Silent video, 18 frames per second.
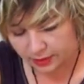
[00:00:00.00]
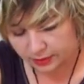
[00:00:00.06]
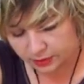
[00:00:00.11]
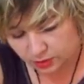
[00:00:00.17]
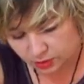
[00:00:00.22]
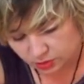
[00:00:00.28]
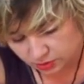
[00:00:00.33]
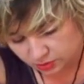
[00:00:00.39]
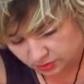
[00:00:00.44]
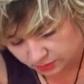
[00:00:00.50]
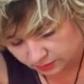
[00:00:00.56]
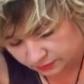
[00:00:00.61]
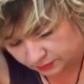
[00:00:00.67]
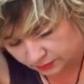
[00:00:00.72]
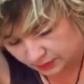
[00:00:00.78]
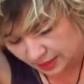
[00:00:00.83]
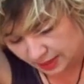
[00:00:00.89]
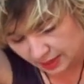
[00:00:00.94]
additional
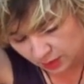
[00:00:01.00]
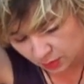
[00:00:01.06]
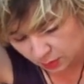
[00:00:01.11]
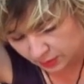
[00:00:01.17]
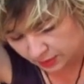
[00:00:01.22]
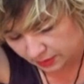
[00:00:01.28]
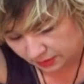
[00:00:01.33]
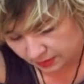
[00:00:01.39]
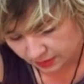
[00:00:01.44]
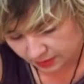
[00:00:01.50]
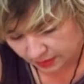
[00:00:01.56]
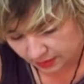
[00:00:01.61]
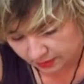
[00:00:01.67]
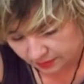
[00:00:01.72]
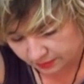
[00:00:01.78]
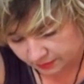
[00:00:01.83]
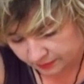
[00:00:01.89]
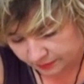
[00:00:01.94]
flavor
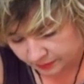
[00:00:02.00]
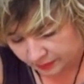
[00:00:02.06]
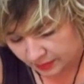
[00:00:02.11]
here,